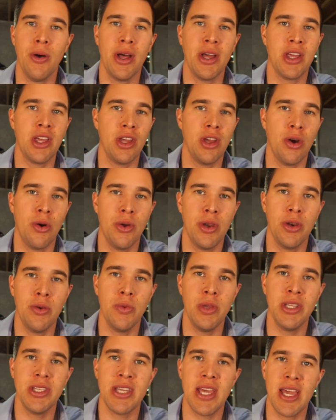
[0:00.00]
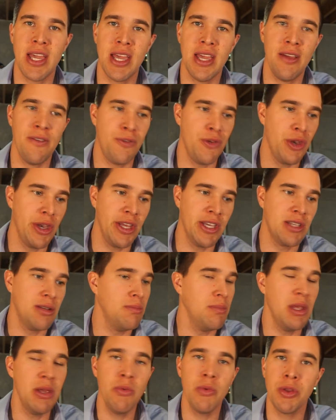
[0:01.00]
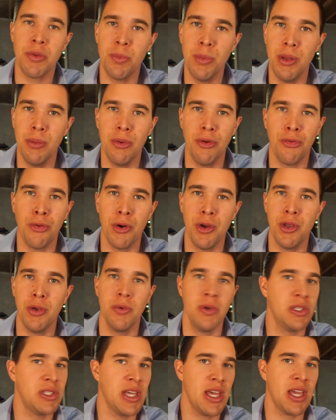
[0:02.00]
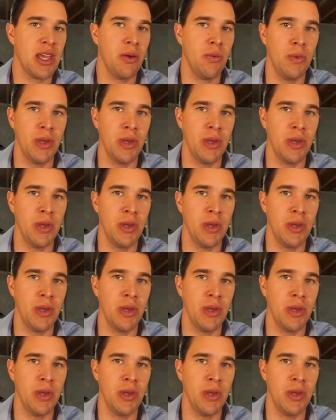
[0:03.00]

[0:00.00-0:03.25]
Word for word: I can go in and retake it. If you need to meet with me before you retake it,